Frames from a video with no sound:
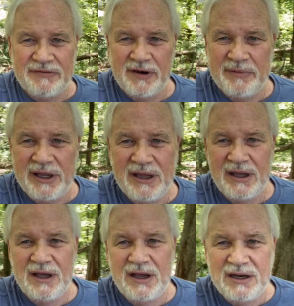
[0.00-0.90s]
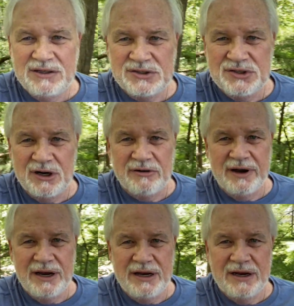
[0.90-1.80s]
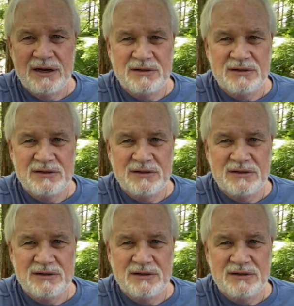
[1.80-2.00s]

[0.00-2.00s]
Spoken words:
Let me just turn around here,